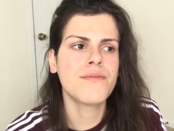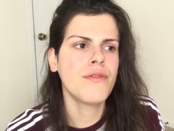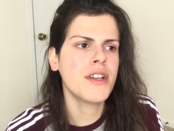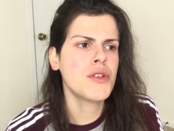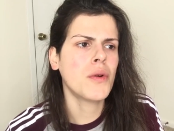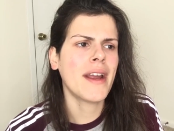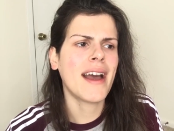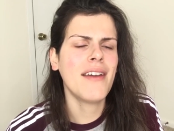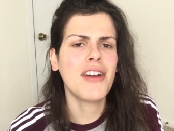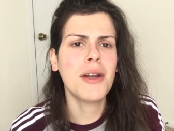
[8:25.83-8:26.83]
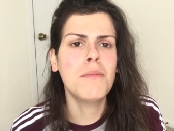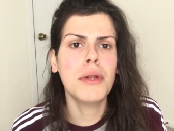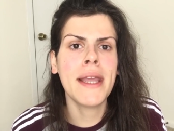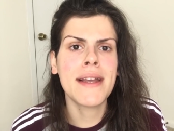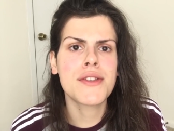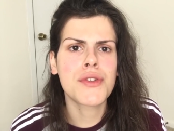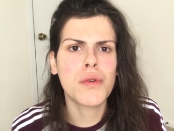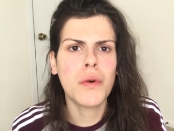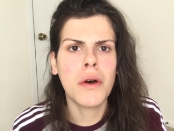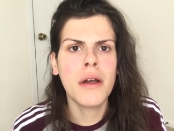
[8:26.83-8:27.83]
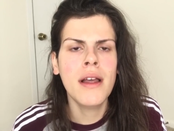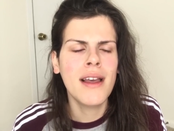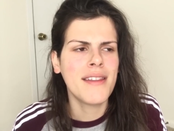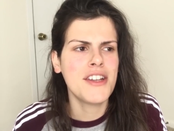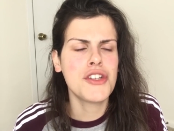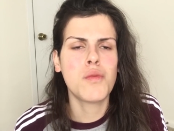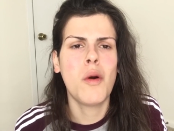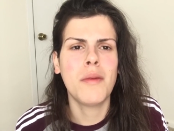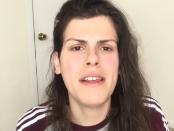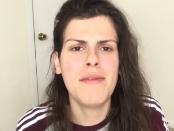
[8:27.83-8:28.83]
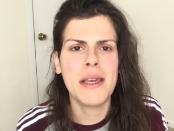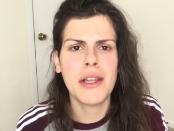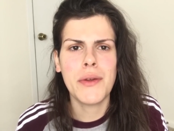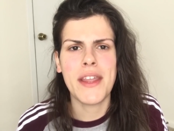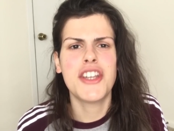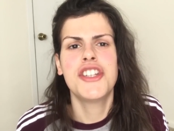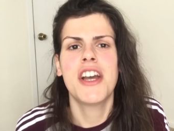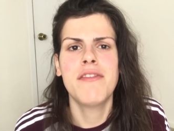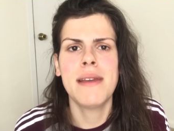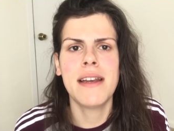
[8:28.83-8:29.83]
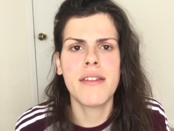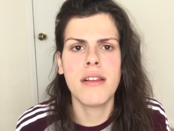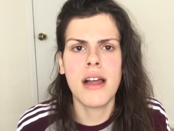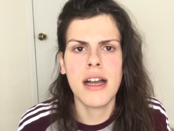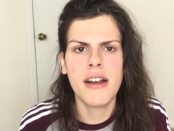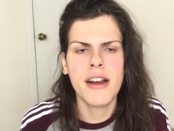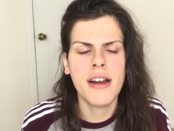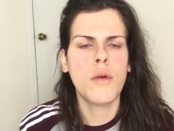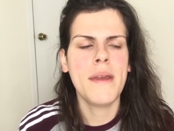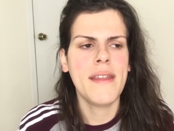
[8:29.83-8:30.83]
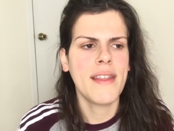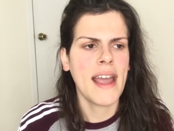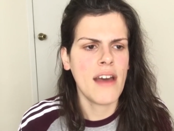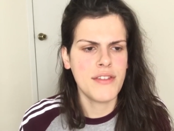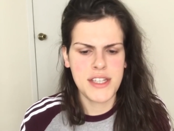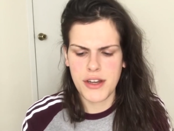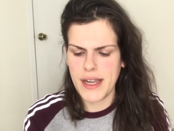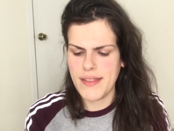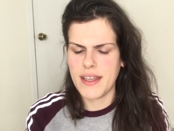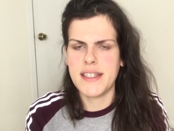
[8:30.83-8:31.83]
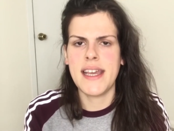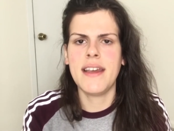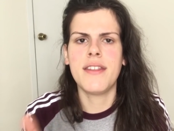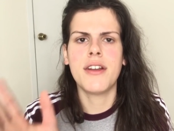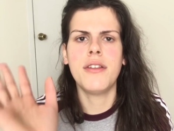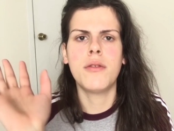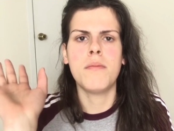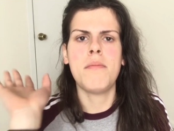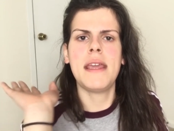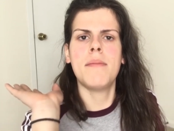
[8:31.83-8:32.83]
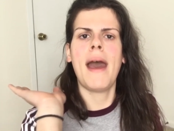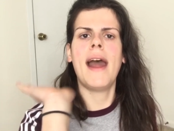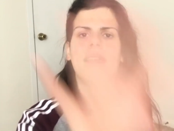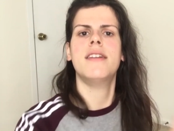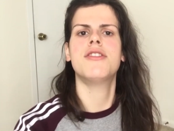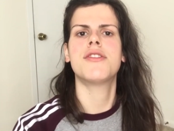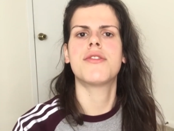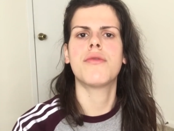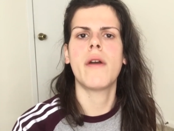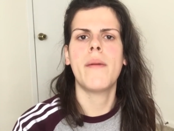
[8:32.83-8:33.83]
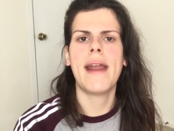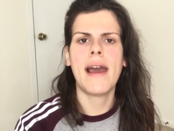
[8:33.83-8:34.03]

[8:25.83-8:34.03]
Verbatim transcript: Victoria, I've got a bully at school. They just won't leave me alone. They shove me into the locker. We'll be in the cafeteria and they take their little meat patty and just throw it